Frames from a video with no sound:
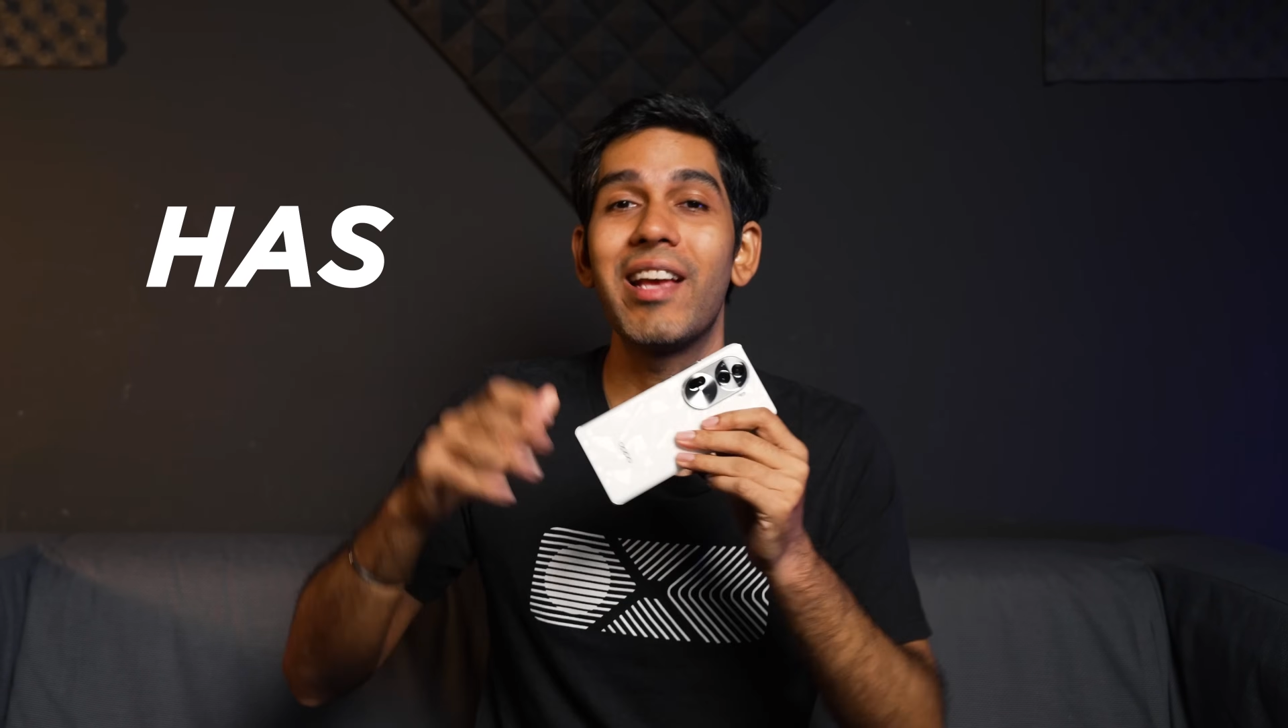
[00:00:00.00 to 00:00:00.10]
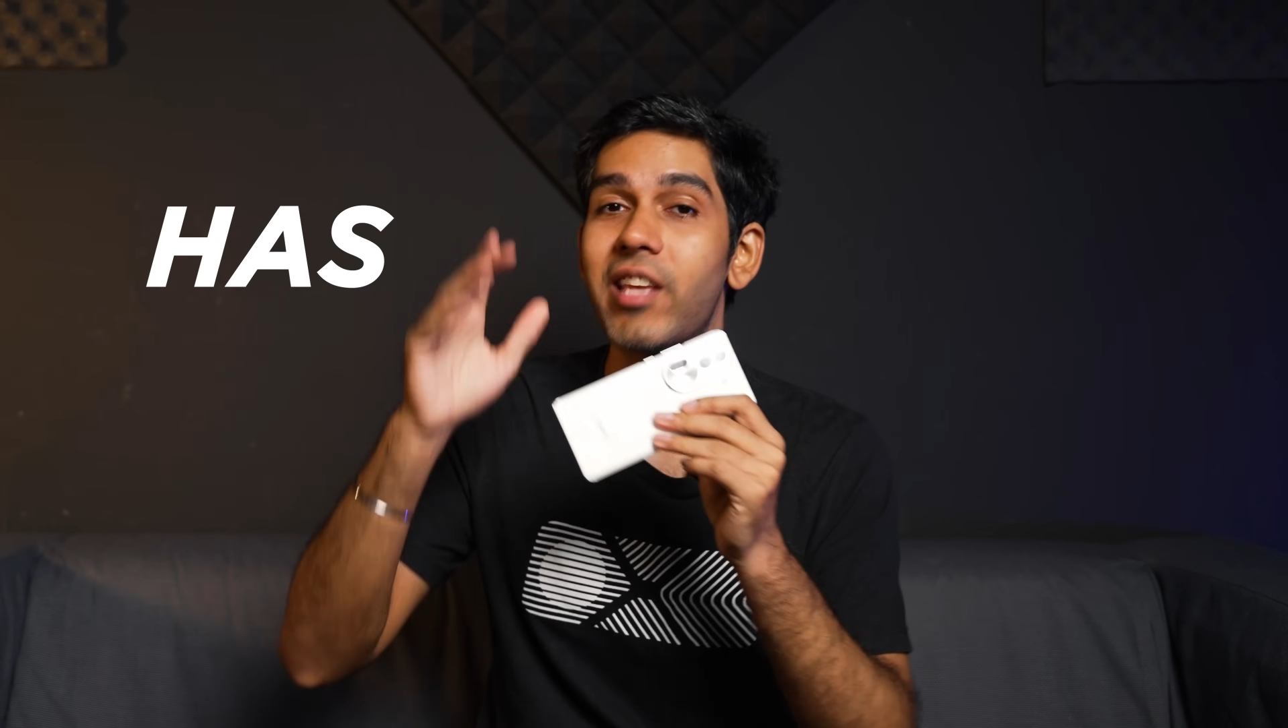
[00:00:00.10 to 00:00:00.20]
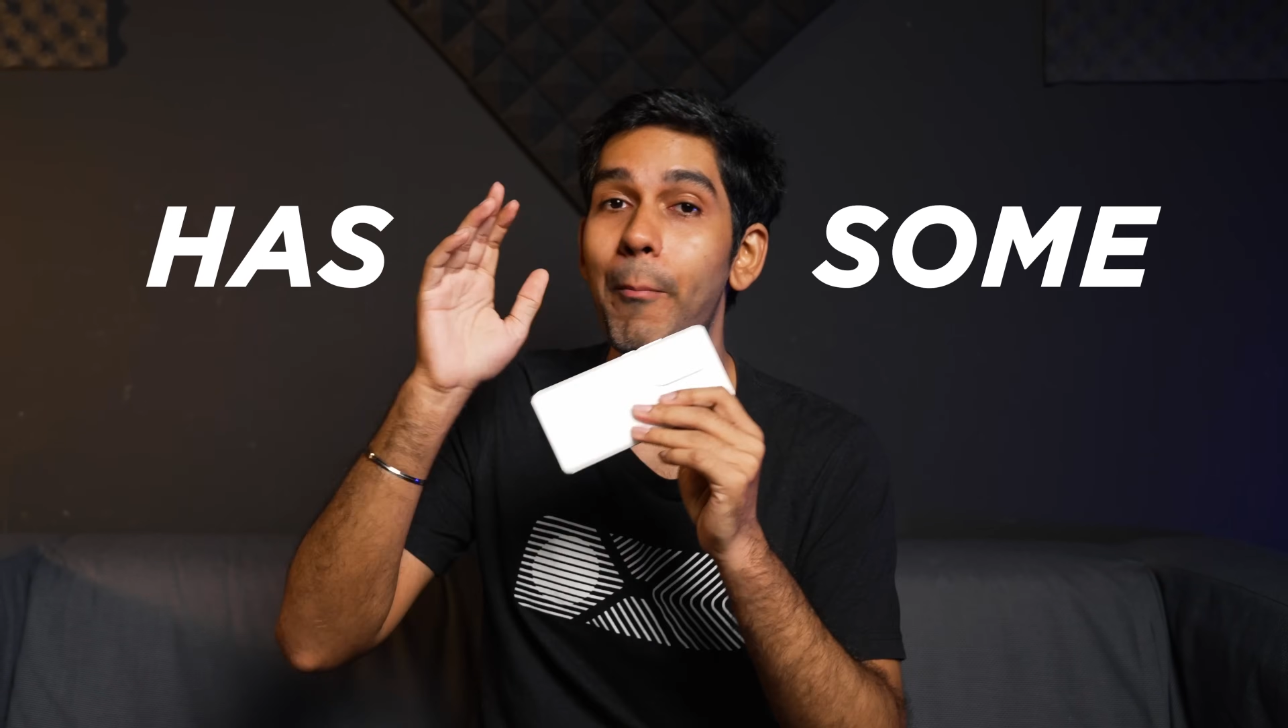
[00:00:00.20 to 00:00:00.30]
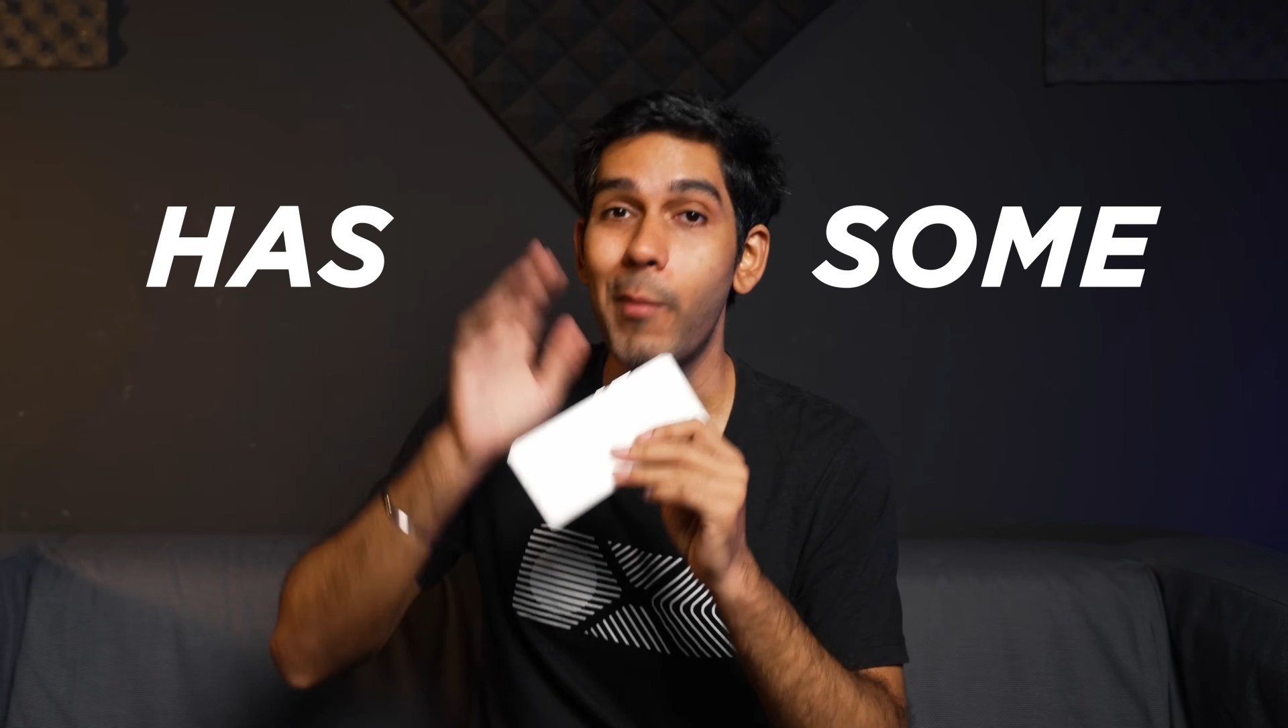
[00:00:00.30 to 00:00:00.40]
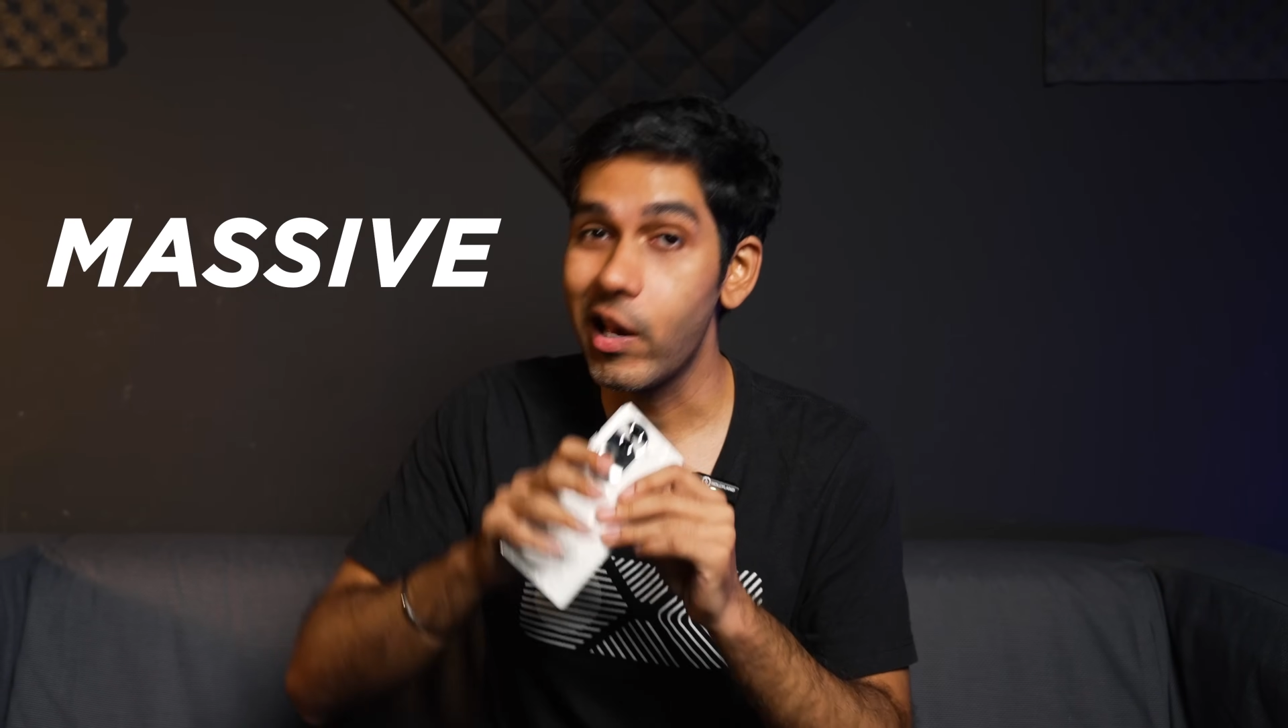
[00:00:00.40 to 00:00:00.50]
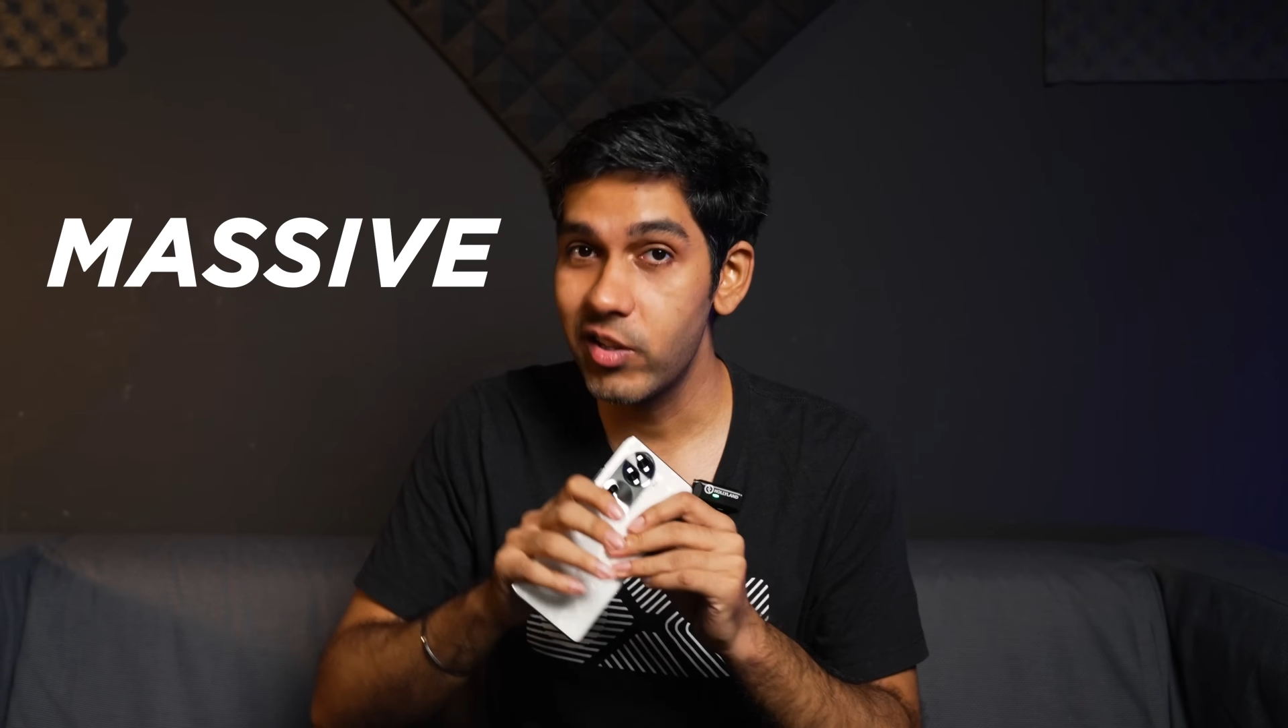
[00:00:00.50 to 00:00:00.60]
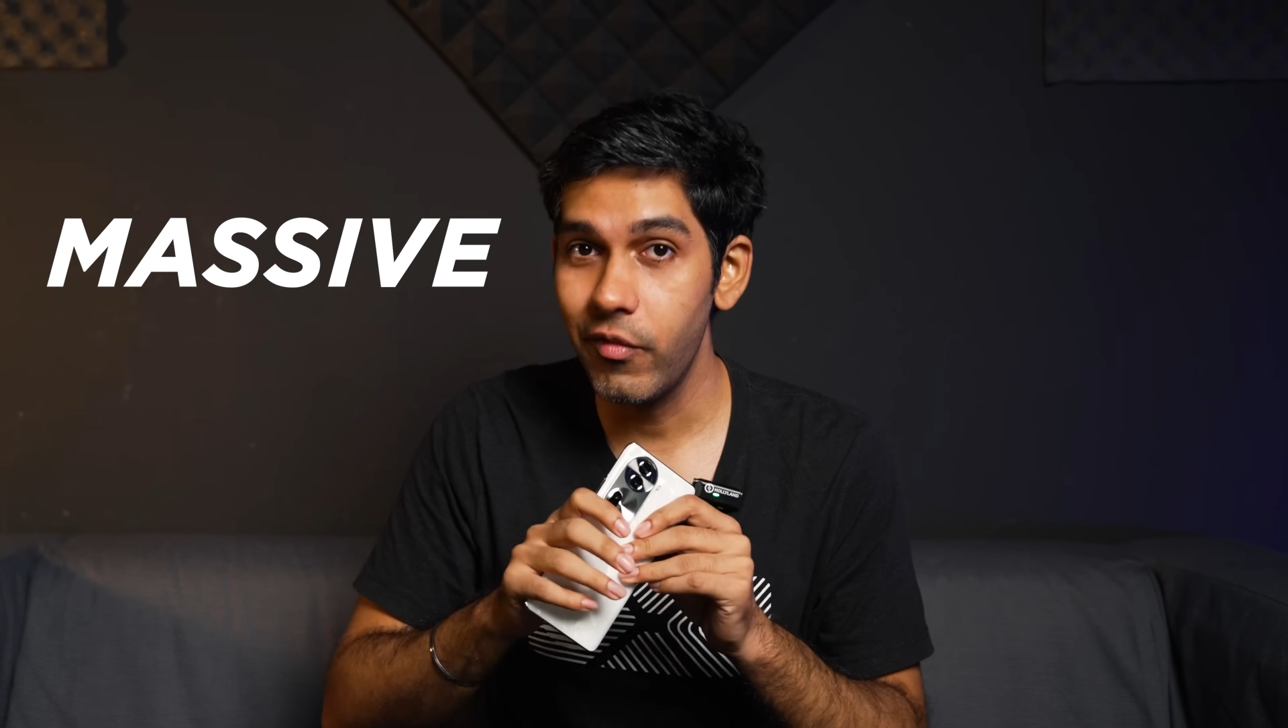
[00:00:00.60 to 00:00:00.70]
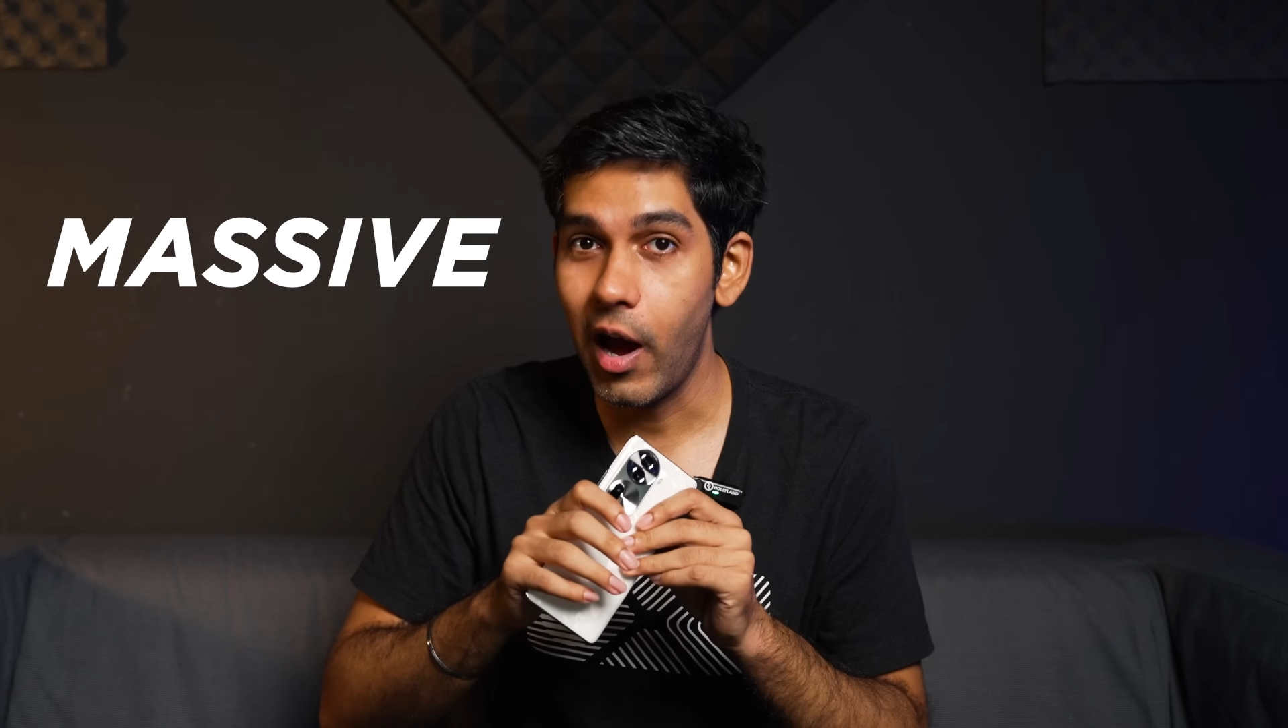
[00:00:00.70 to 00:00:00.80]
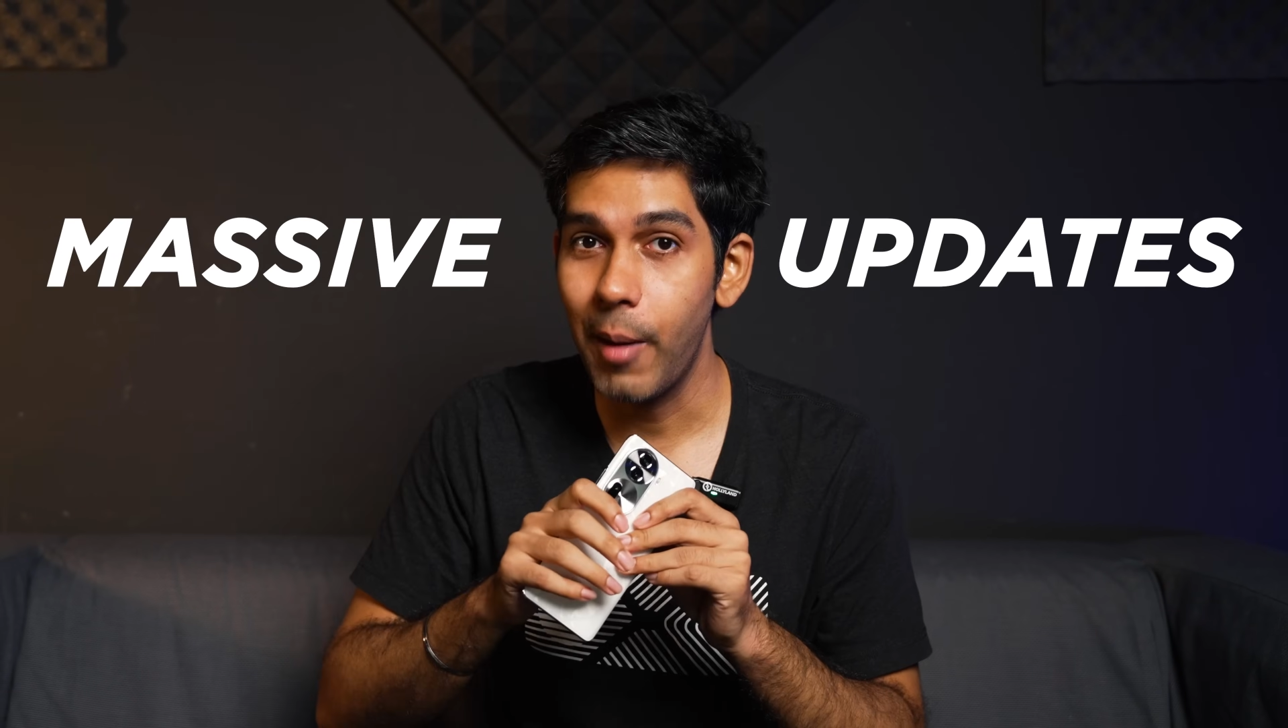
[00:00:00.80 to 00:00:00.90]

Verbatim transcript: has some massive